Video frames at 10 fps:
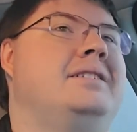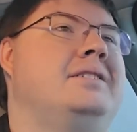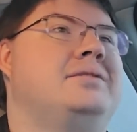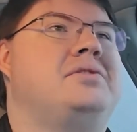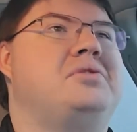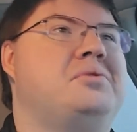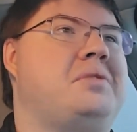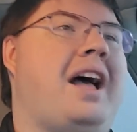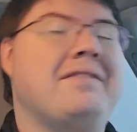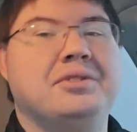So
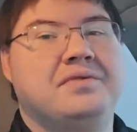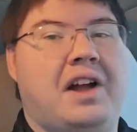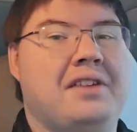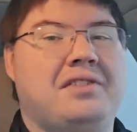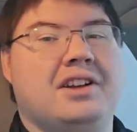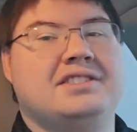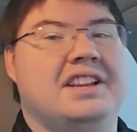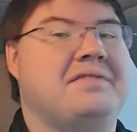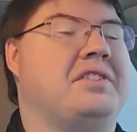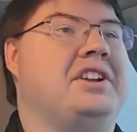I've used Firefox
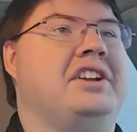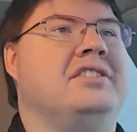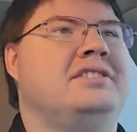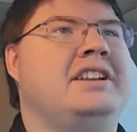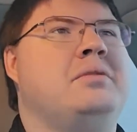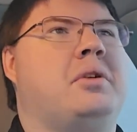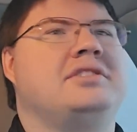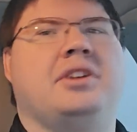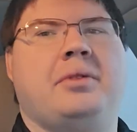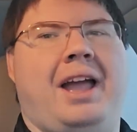Sync for years and it
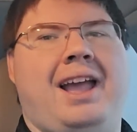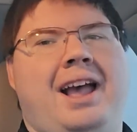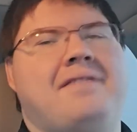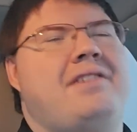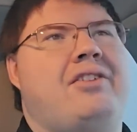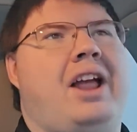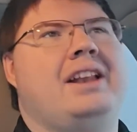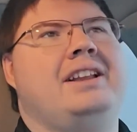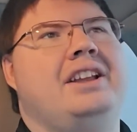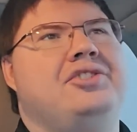works okay. I've never had
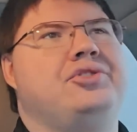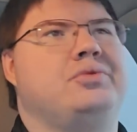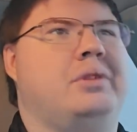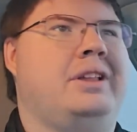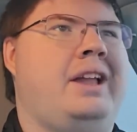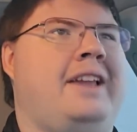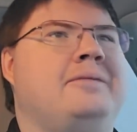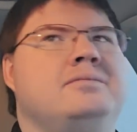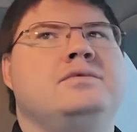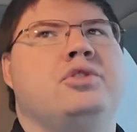any issues with it.
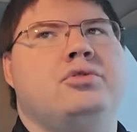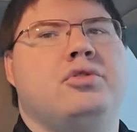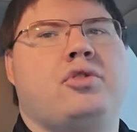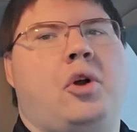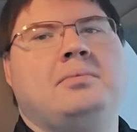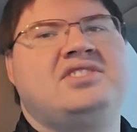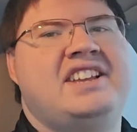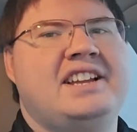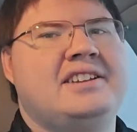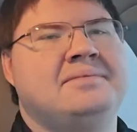And Google Chrome
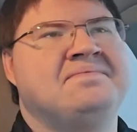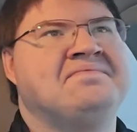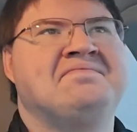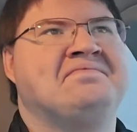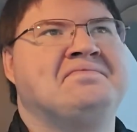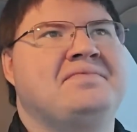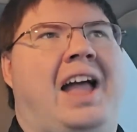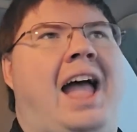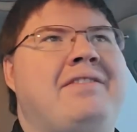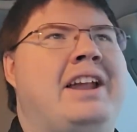Sync,
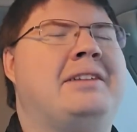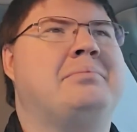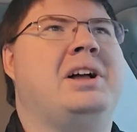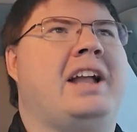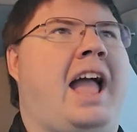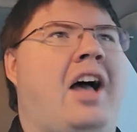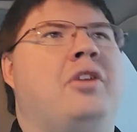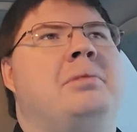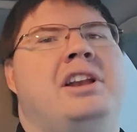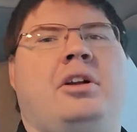I've had it bug
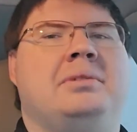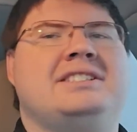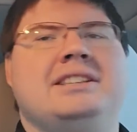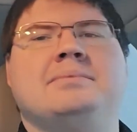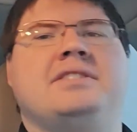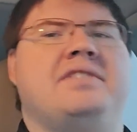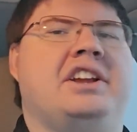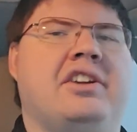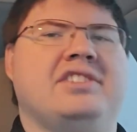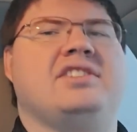out, but it always seems to
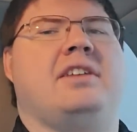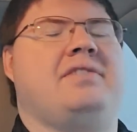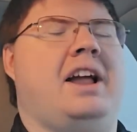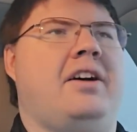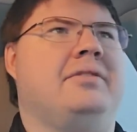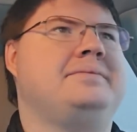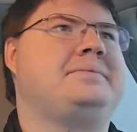figure itself out.